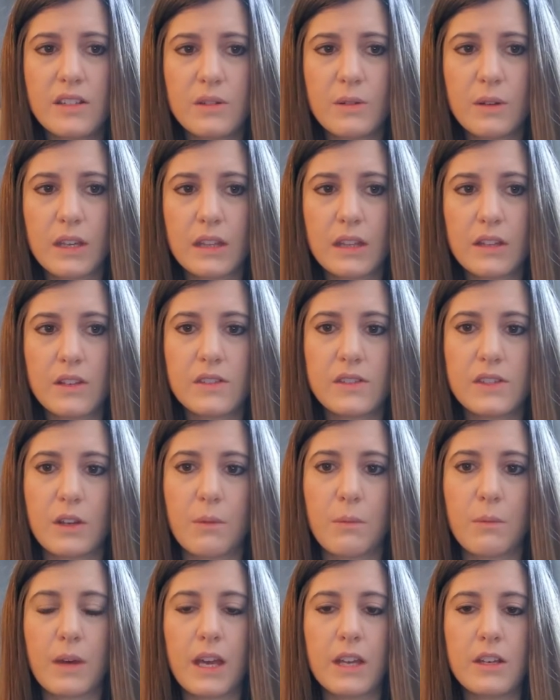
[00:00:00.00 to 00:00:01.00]
doing this
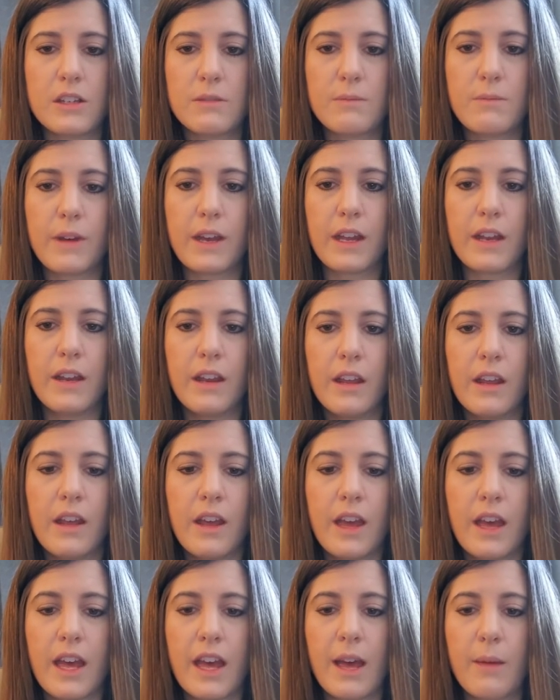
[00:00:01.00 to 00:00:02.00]
so much, but
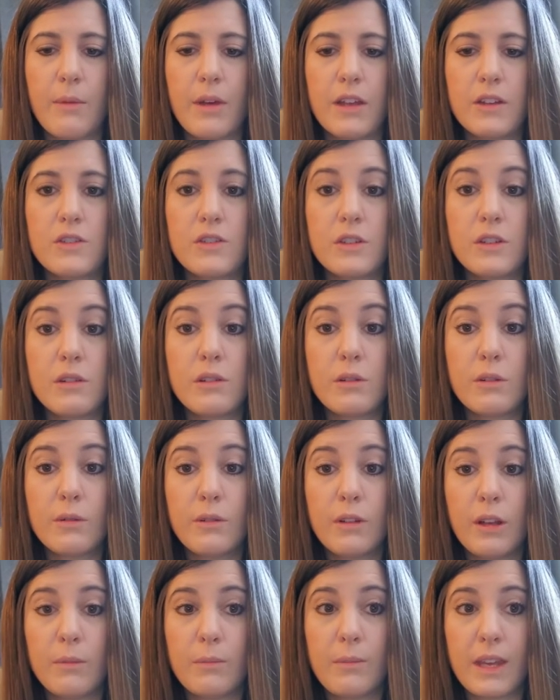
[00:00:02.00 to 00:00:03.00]

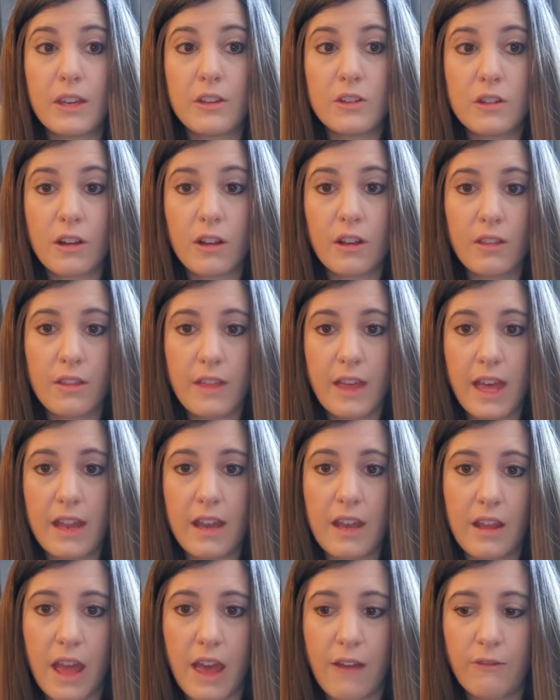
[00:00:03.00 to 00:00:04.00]
do make sure
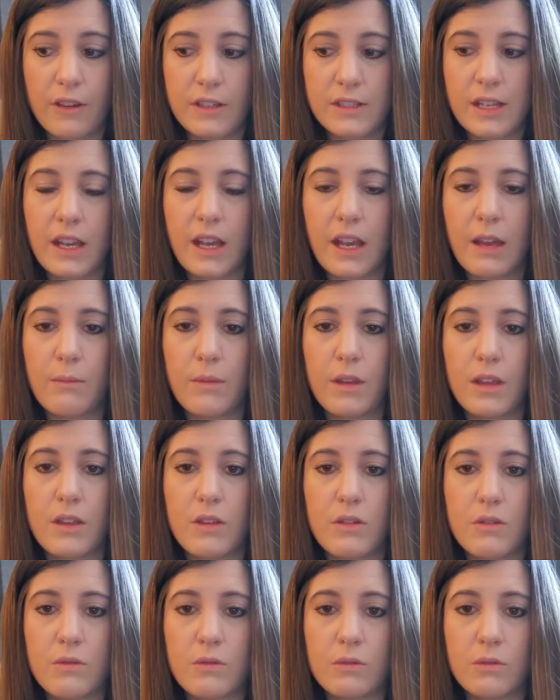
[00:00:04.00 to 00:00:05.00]
that every time
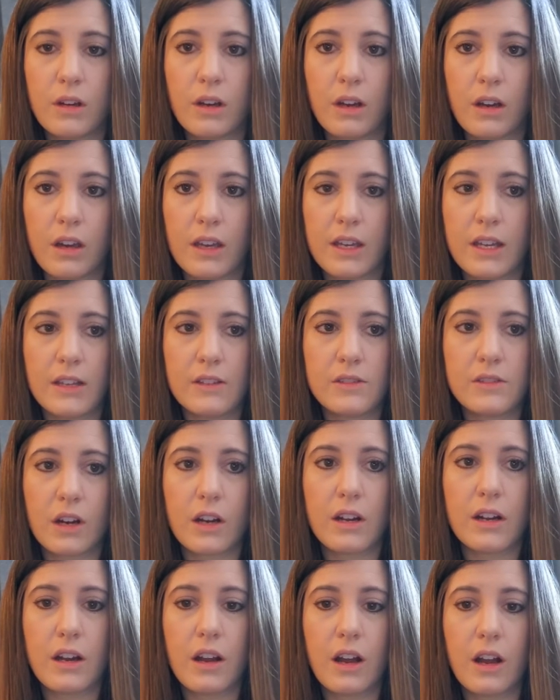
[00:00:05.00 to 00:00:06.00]
you are getting
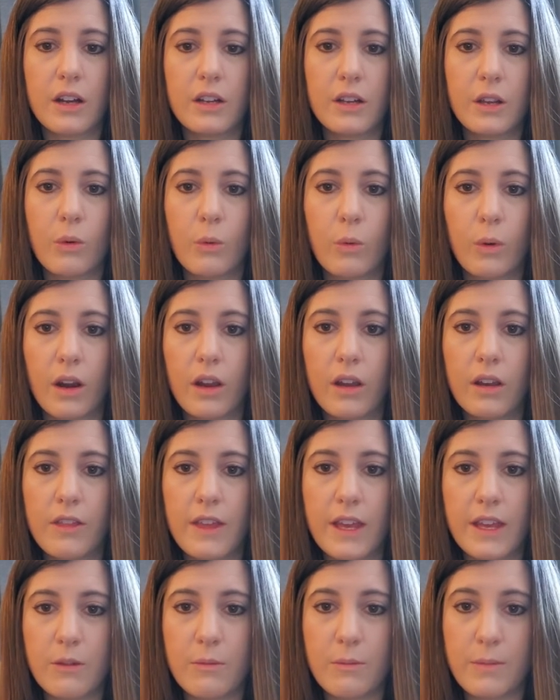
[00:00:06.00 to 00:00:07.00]
started on your work
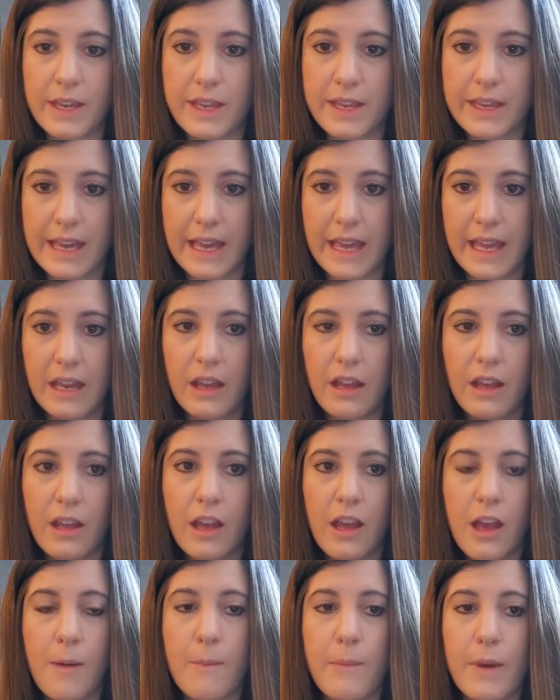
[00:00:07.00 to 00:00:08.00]
that you begin
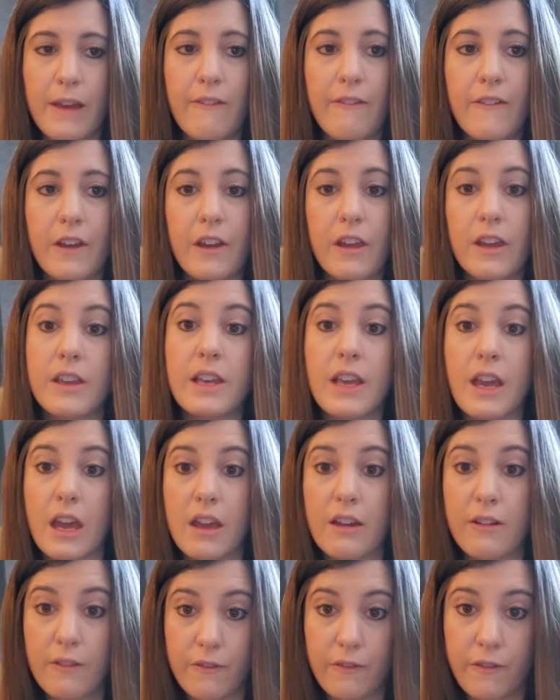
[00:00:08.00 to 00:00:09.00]
by very
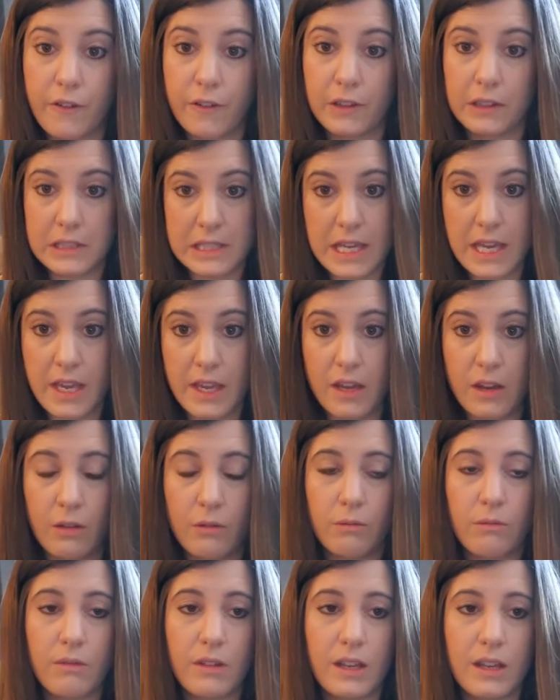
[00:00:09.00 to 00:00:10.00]
carefully
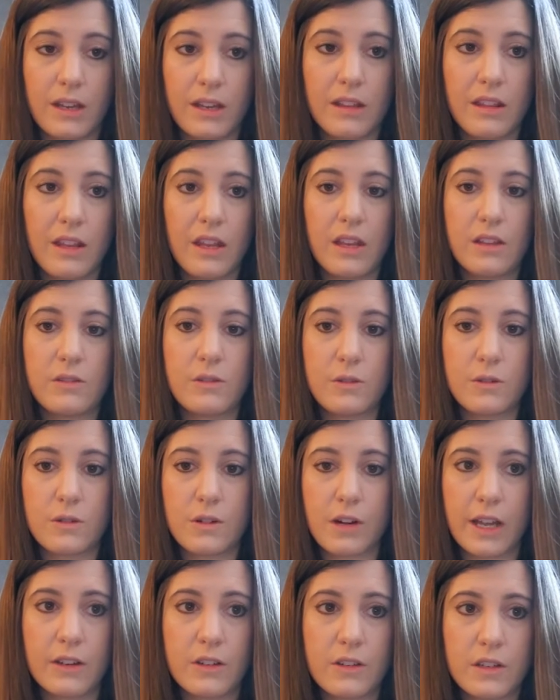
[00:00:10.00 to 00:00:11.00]
reading the
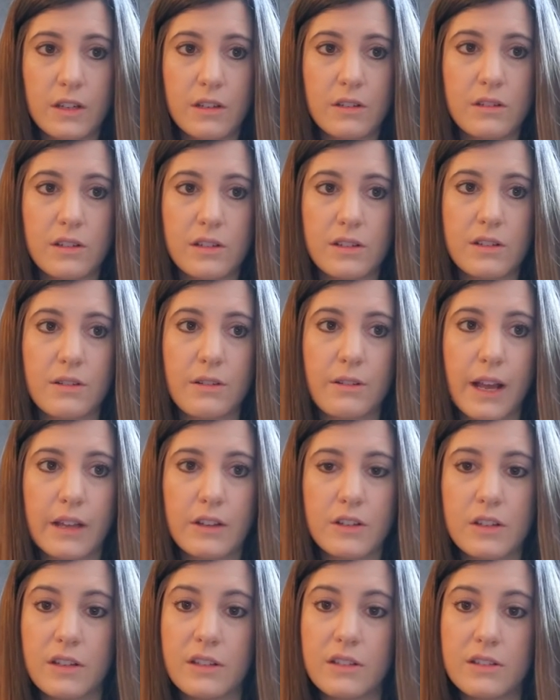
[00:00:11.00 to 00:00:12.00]
instructions or
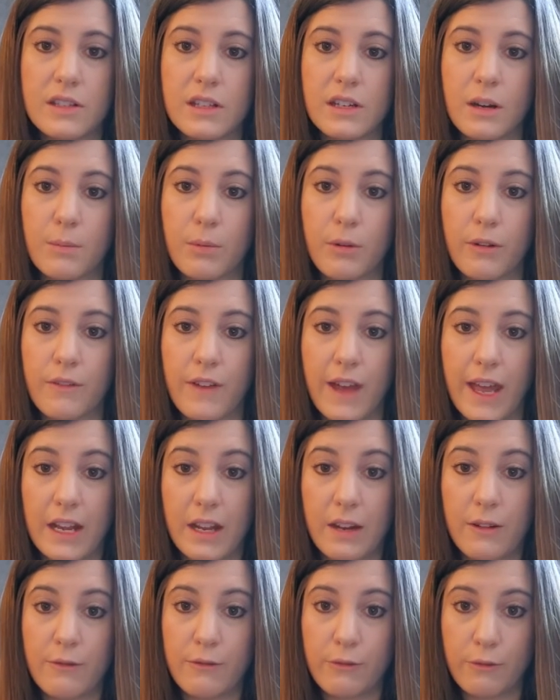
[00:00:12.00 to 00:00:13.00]
directions that are
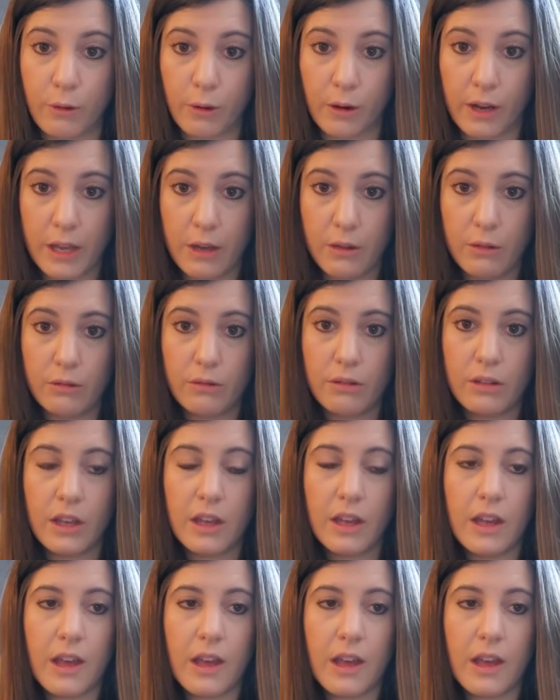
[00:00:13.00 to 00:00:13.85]
provided for you.